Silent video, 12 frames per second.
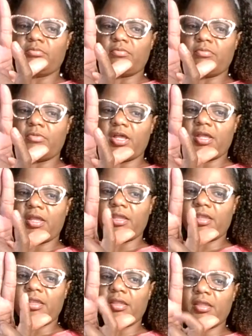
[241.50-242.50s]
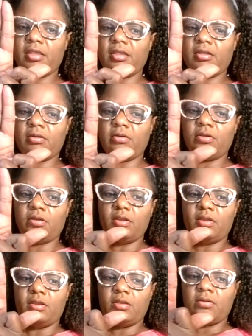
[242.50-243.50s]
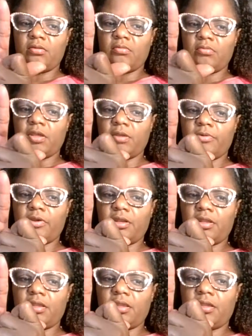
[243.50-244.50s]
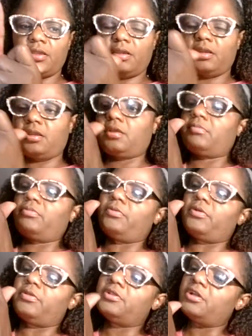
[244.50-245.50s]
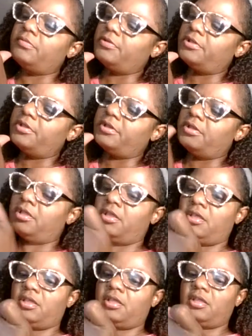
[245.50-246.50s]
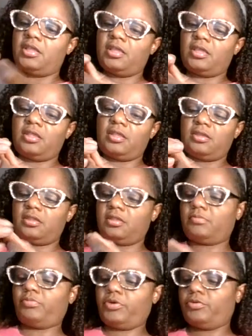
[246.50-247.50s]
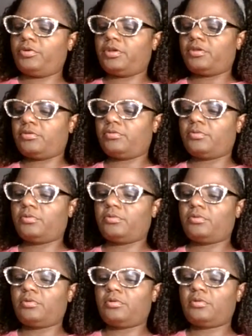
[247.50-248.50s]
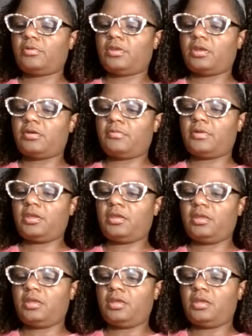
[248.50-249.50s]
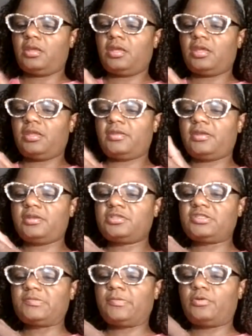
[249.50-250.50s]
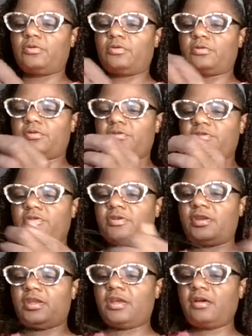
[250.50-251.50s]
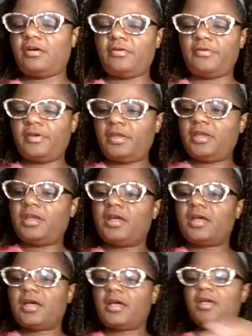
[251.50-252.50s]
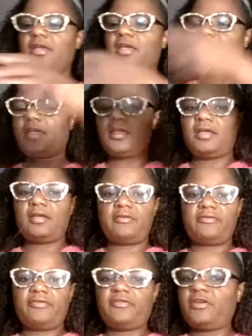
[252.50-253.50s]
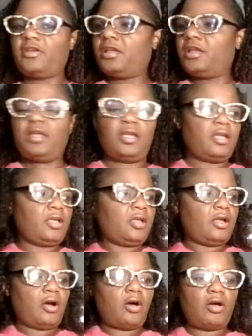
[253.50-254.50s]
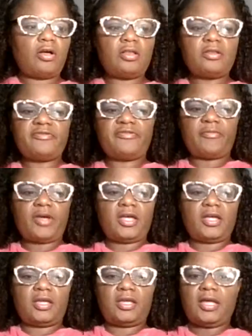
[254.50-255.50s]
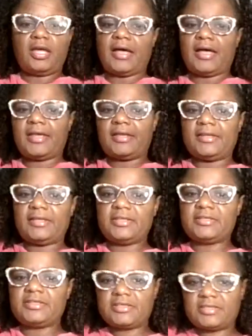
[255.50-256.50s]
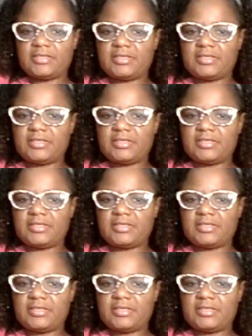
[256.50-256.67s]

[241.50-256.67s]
my braided line, double it, and then poke it through that way, and then just pull. So now I have all of my eyelets